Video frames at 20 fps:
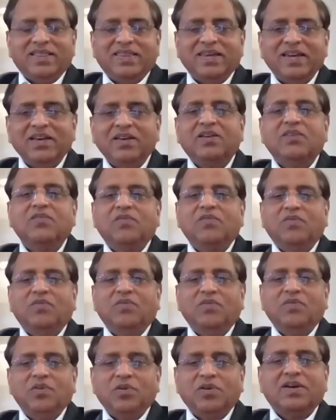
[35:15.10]
think
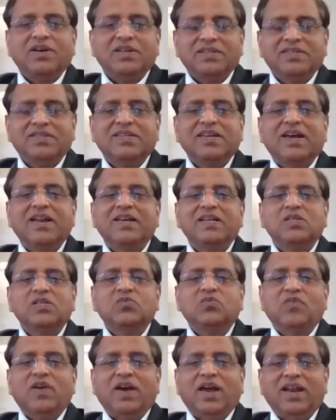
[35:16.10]
your concern
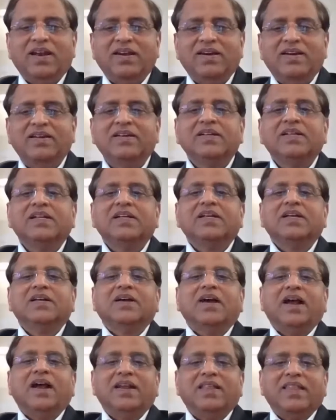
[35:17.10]
is valid,
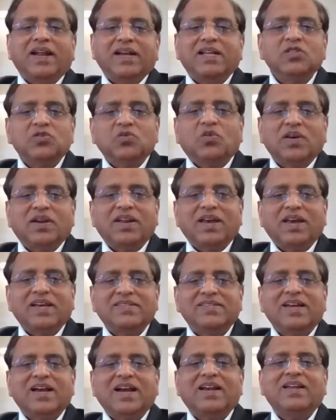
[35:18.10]
and that is what
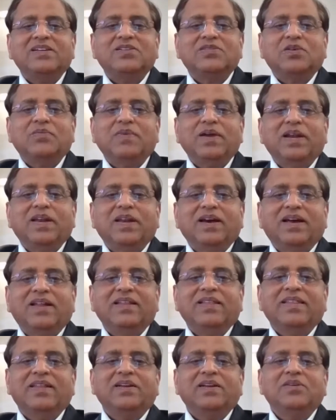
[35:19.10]
exactly should be
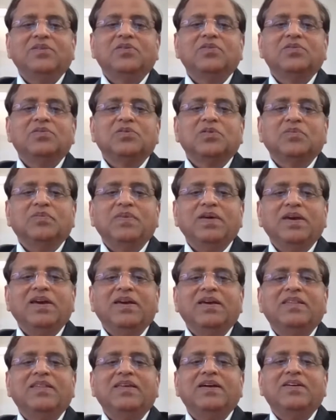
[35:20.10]
done, that
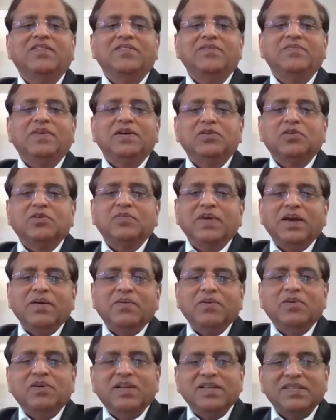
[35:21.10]
the government should be
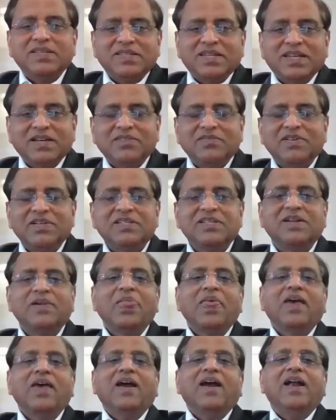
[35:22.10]
able to distinguish
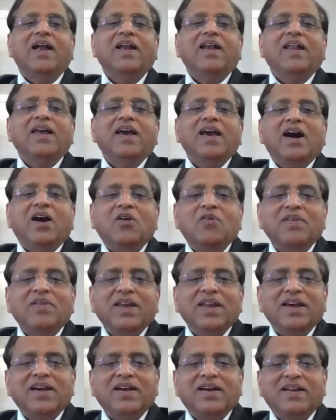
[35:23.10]
and lay out
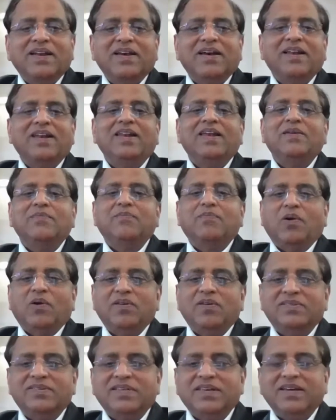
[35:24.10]
very clearly a
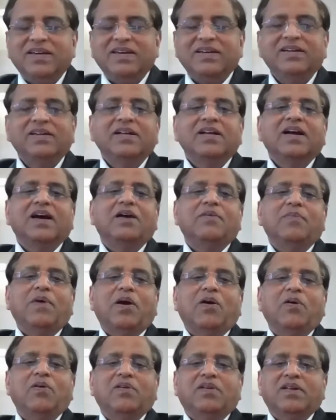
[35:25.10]
policy
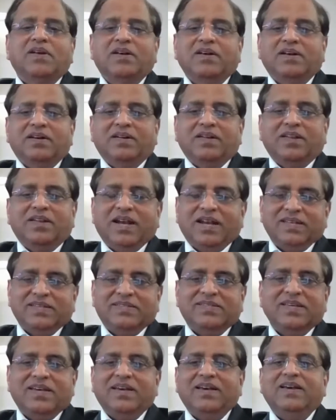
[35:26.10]
about, let
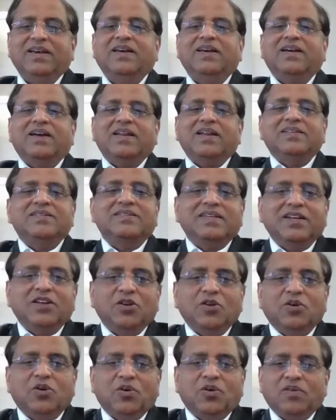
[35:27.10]
us say, currency,
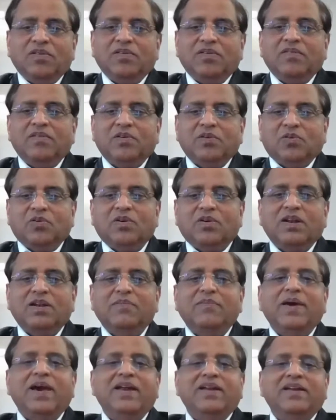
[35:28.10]
no, total
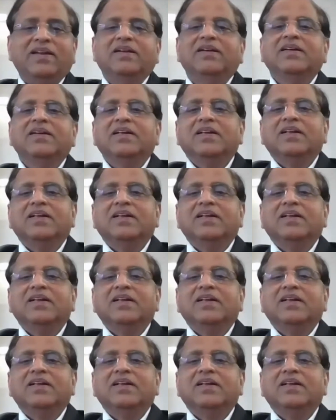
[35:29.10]
ban,